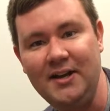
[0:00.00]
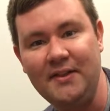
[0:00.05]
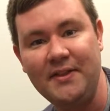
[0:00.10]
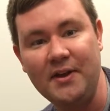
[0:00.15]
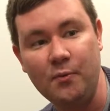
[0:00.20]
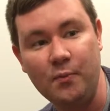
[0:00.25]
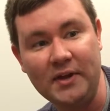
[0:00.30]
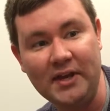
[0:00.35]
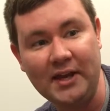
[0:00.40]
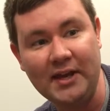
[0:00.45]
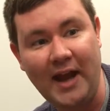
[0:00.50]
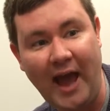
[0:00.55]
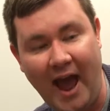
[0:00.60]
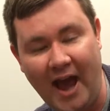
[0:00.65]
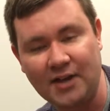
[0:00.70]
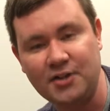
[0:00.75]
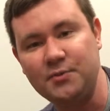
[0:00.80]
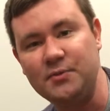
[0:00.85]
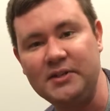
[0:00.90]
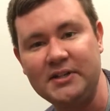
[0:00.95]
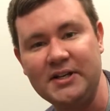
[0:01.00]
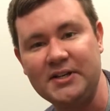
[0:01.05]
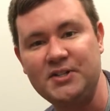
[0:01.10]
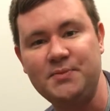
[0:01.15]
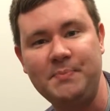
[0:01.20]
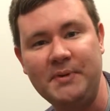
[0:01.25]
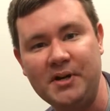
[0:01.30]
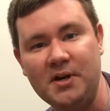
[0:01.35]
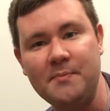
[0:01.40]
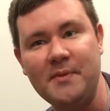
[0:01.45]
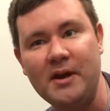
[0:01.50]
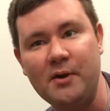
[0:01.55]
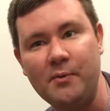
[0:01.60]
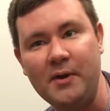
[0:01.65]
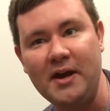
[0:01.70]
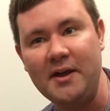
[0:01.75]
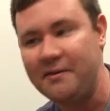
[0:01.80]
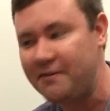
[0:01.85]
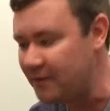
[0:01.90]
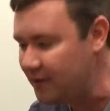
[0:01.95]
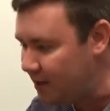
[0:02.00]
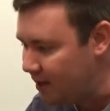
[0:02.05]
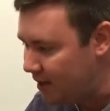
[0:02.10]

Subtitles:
that we can actually experiment with.